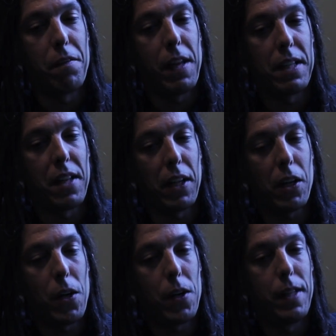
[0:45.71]
of things that
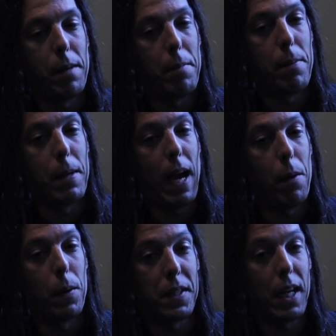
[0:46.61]
occurred that maybe
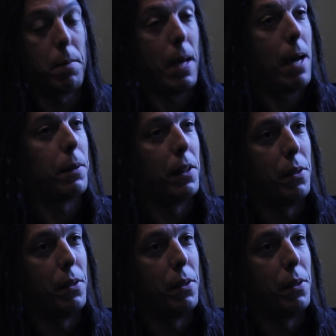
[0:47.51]
I wasn't going to be able to